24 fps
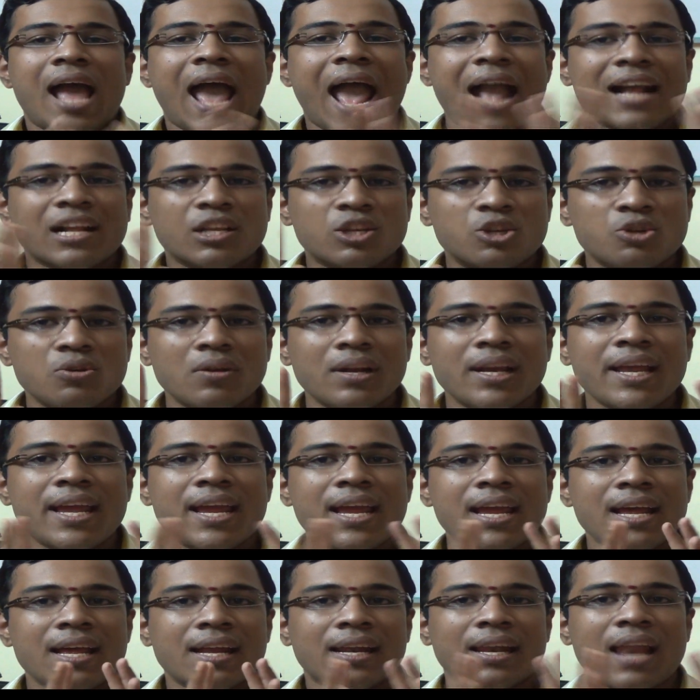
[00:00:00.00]

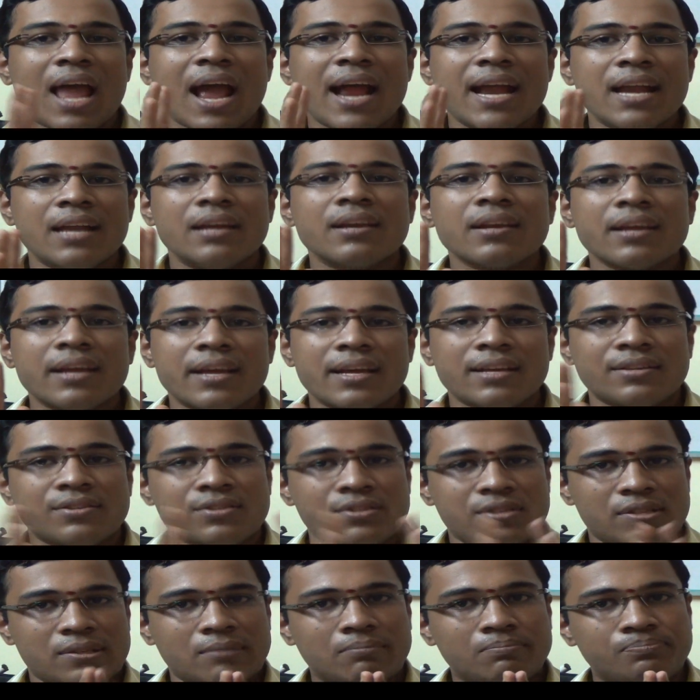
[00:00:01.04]
actually light
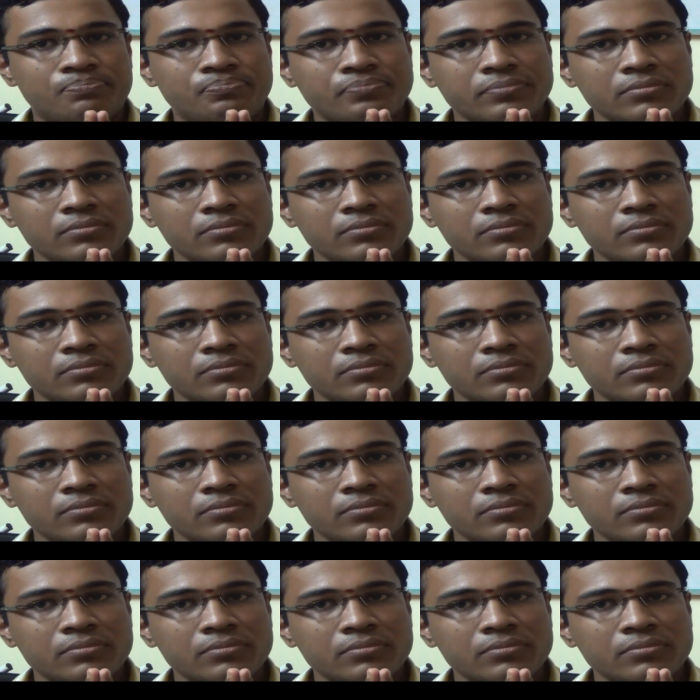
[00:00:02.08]
is.